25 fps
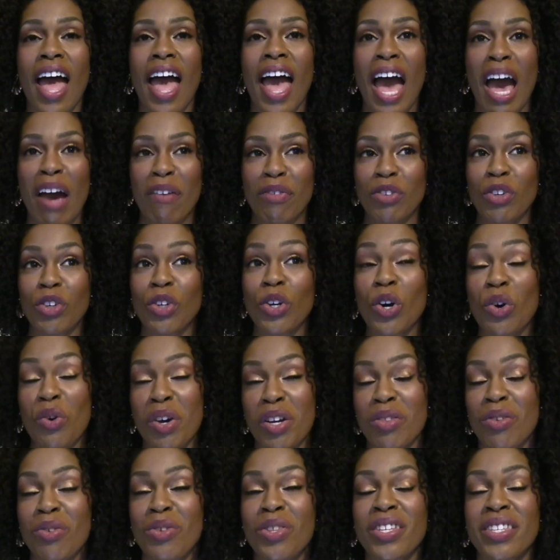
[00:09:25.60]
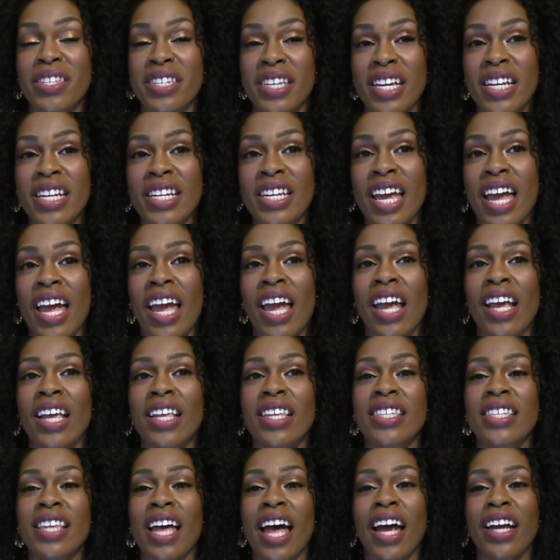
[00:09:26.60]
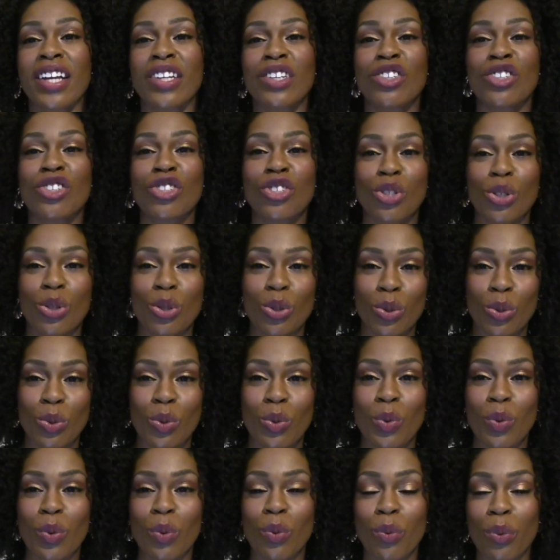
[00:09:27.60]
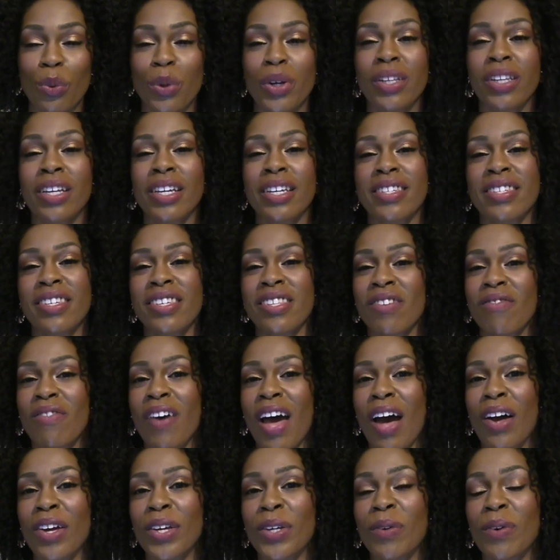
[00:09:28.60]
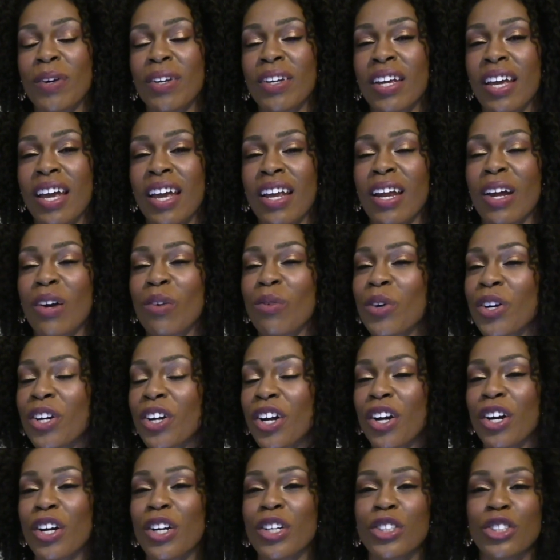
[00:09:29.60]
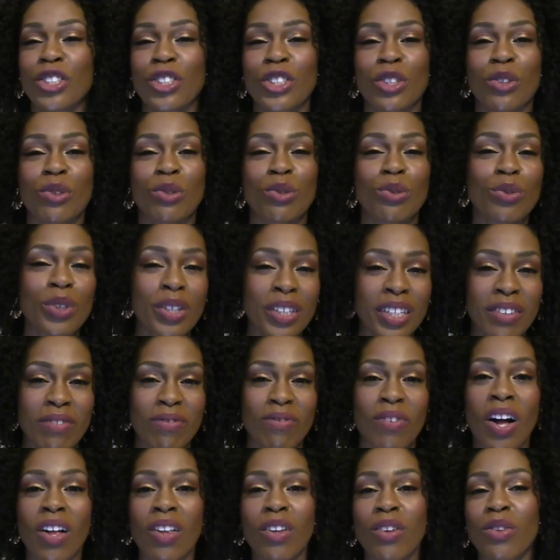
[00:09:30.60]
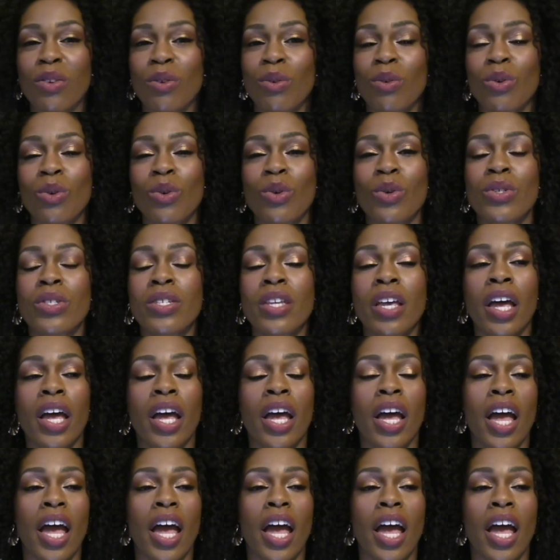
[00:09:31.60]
after going through the 10 days, I do really see the value in it, and I would urge you to really follow the rules